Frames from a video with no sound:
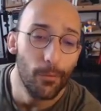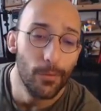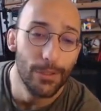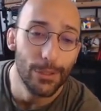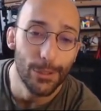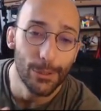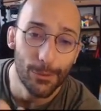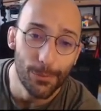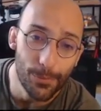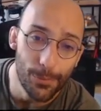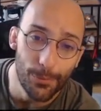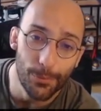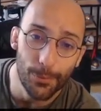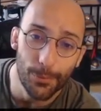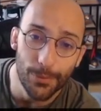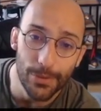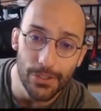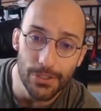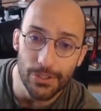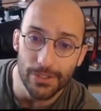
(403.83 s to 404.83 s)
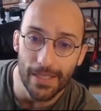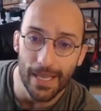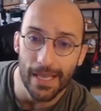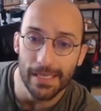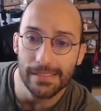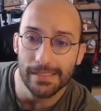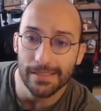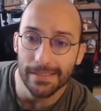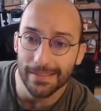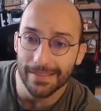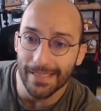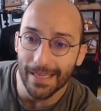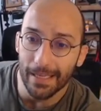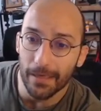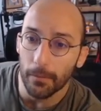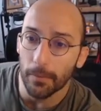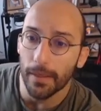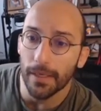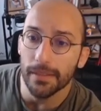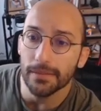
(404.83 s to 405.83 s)
We loop through each task in the
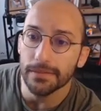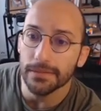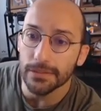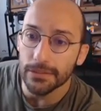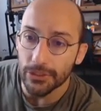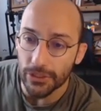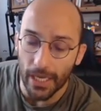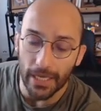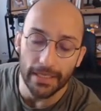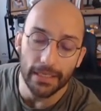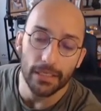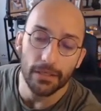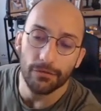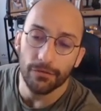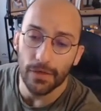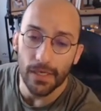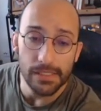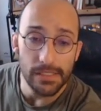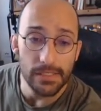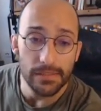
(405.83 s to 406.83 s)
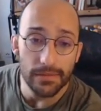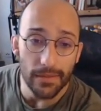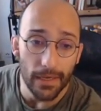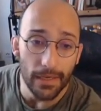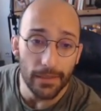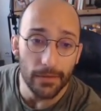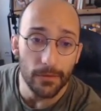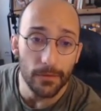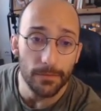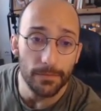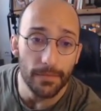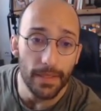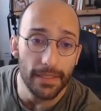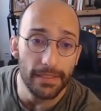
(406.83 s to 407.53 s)
database, checking if it has a title,